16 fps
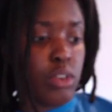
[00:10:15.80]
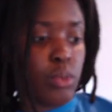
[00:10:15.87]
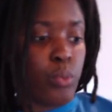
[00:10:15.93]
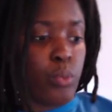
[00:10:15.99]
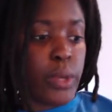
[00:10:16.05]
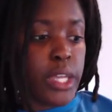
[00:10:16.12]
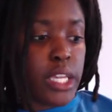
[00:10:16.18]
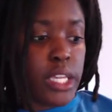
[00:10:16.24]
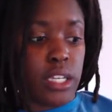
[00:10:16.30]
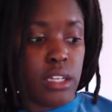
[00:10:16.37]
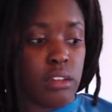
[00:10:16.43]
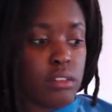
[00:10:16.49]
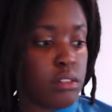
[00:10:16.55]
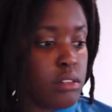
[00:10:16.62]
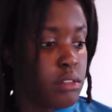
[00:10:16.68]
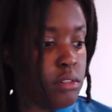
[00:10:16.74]

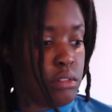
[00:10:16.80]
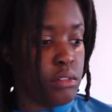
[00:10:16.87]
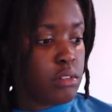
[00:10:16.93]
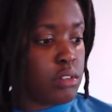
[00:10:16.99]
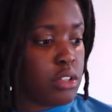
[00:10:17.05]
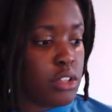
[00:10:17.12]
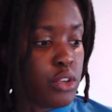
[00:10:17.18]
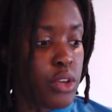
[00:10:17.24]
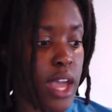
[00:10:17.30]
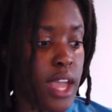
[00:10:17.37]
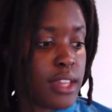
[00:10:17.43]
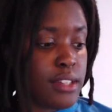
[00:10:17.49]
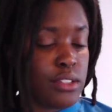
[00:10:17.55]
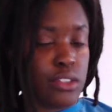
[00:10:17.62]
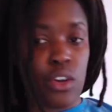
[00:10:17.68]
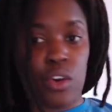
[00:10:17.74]
when you
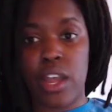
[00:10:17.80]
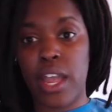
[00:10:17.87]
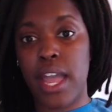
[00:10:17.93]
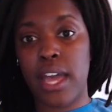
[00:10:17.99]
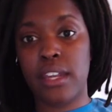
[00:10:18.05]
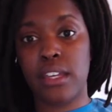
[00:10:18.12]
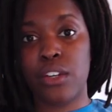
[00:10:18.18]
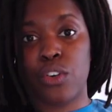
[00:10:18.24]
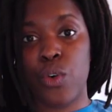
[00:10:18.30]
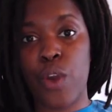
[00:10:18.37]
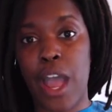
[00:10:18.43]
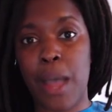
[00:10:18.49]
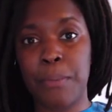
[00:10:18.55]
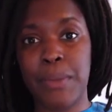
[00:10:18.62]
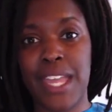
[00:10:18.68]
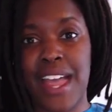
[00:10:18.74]
guys know I had a
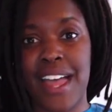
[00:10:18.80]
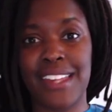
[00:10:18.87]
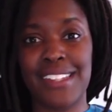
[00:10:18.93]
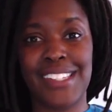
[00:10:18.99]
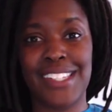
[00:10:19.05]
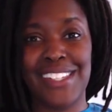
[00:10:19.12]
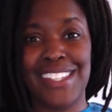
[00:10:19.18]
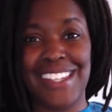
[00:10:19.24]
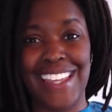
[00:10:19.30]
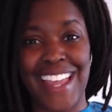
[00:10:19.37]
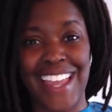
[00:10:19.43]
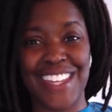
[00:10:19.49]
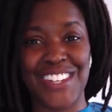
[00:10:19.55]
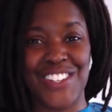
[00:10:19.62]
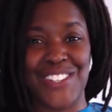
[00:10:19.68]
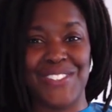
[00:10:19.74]
crappy ass
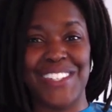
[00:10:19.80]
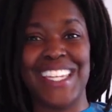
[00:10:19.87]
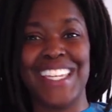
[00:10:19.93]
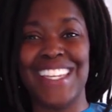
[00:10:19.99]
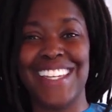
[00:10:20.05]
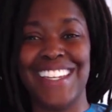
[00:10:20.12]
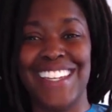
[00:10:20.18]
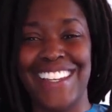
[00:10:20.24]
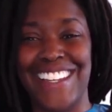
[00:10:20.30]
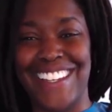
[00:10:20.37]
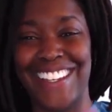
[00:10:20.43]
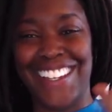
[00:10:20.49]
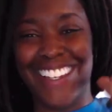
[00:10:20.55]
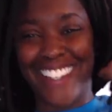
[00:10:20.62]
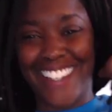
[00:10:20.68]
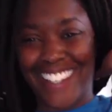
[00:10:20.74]
engagement
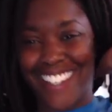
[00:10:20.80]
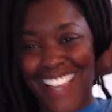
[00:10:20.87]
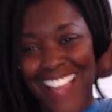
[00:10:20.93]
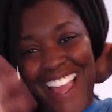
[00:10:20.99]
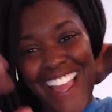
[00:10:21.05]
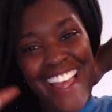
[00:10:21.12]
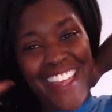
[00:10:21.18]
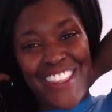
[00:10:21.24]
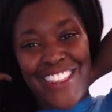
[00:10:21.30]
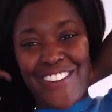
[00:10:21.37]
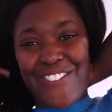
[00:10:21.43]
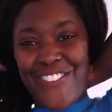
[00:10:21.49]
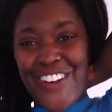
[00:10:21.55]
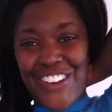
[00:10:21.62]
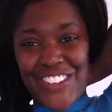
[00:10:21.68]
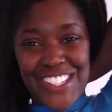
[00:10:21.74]
the
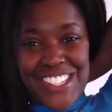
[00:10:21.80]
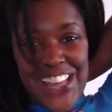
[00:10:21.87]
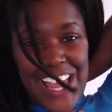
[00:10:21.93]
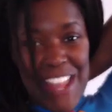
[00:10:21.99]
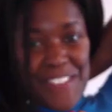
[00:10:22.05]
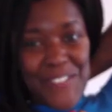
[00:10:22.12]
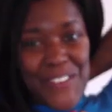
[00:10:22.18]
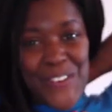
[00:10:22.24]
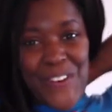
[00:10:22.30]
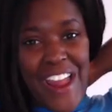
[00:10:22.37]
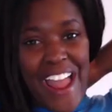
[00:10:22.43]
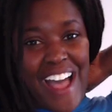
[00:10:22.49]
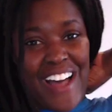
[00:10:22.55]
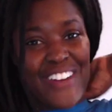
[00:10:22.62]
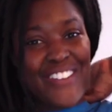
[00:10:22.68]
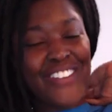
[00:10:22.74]
first time
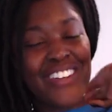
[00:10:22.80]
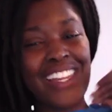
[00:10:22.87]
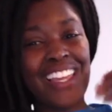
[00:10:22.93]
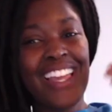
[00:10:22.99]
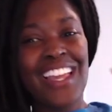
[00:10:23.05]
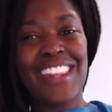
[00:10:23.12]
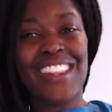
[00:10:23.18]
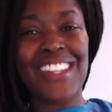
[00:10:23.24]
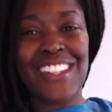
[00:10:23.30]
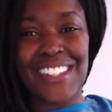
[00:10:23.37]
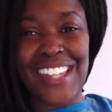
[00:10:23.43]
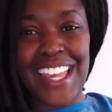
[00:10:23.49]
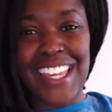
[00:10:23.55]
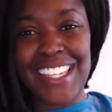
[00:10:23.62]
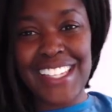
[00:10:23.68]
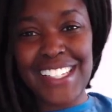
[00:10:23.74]
around. The
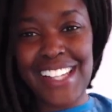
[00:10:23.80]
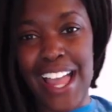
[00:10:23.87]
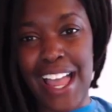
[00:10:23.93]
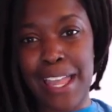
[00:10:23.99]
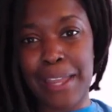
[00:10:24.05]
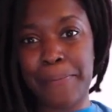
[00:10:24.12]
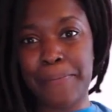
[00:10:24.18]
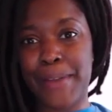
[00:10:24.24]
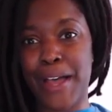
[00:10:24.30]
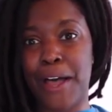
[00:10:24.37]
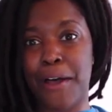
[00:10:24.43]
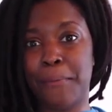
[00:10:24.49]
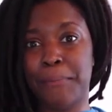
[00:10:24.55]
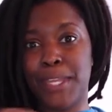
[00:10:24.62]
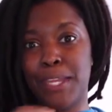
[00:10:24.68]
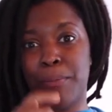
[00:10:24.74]
second time
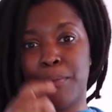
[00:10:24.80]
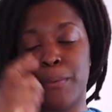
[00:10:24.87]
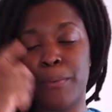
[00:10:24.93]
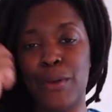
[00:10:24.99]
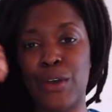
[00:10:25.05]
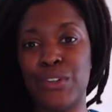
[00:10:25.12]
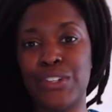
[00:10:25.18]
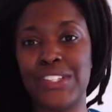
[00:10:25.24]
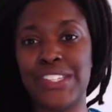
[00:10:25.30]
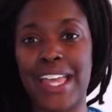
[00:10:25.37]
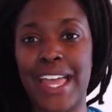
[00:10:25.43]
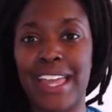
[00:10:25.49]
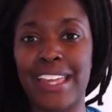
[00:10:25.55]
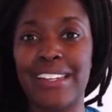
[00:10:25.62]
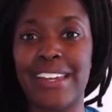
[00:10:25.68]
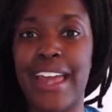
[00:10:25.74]
he proposed
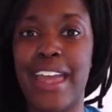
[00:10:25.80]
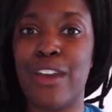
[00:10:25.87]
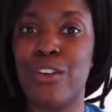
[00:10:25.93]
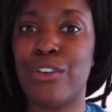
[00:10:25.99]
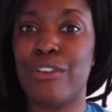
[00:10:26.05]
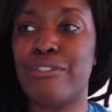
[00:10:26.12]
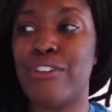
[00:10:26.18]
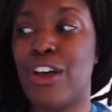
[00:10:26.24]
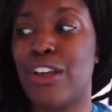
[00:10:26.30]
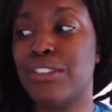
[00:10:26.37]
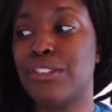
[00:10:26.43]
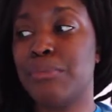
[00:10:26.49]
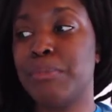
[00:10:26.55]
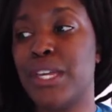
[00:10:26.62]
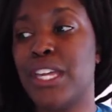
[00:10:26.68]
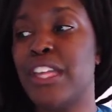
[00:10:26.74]
at Niagara
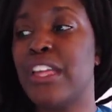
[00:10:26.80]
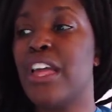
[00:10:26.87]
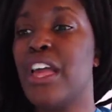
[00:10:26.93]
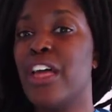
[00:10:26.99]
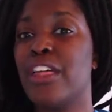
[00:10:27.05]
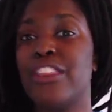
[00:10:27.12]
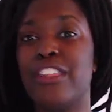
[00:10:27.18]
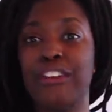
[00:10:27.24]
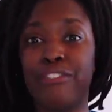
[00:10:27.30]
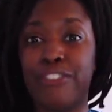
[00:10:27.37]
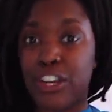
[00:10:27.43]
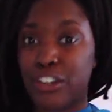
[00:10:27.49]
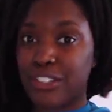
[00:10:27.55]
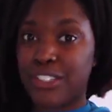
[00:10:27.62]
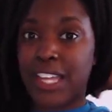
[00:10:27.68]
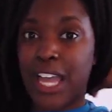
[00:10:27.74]
Falls, but the
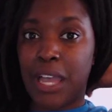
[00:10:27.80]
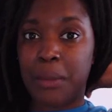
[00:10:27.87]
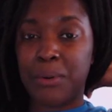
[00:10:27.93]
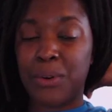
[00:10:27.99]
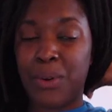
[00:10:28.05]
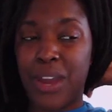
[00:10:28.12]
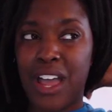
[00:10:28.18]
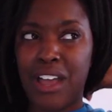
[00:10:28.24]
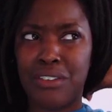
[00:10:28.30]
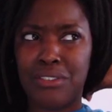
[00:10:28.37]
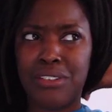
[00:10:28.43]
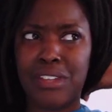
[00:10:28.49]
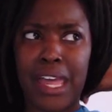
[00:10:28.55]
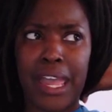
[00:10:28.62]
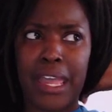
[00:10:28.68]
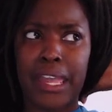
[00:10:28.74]
first time
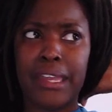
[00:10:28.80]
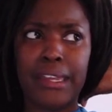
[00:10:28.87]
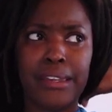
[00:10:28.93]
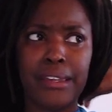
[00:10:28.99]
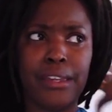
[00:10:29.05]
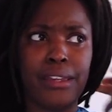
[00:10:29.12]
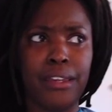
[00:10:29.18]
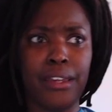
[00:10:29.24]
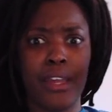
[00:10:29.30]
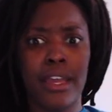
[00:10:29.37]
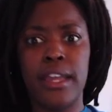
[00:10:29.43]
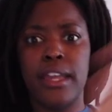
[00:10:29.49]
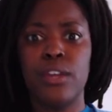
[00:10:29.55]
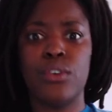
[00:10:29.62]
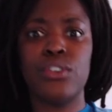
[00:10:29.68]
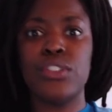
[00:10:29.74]
around, like,
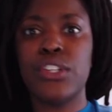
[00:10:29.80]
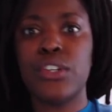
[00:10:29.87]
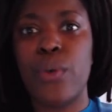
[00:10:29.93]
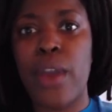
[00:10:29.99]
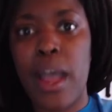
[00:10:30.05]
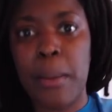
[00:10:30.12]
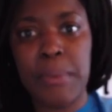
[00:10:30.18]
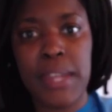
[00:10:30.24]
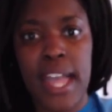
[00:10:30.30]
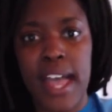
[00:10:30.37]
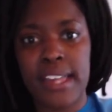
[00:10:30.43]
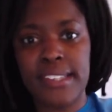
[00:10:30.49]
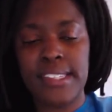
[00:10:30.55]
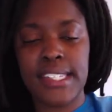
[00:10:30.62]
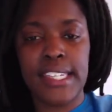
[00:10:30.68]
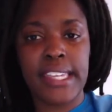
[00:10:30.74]
it was a crappy
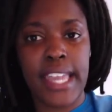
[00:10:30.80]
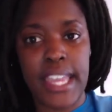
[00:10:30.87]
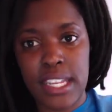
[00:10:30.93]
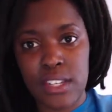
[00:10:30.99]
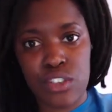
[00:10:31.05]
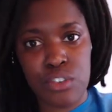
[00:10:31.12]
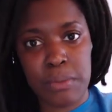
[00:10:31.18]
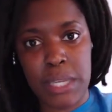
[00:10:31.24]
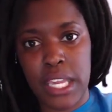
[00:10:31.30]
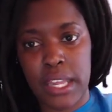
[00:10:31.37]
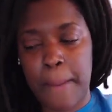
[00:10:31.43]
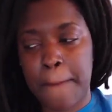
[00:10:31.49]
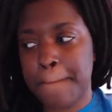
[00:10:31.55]
ass engagement.